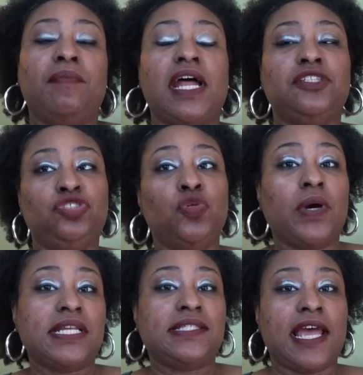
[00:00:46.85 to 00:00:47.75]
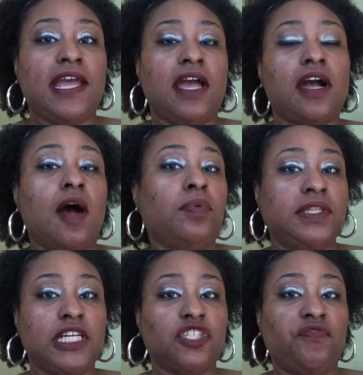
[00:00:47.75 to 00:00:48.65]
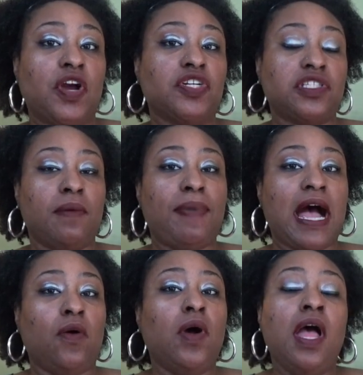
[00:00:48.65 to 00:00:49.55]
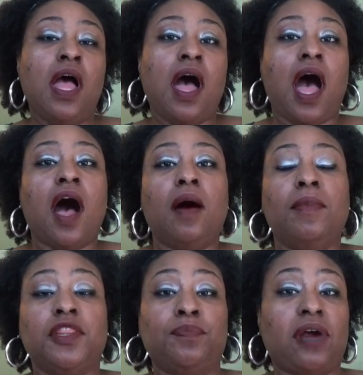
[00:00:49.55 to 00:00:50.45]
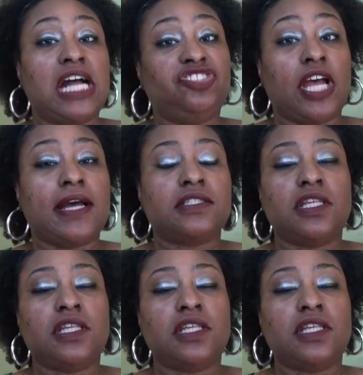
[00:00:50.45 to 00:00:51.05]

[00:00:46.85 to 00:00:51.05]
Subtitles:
but I do want to say a couple things first about the project.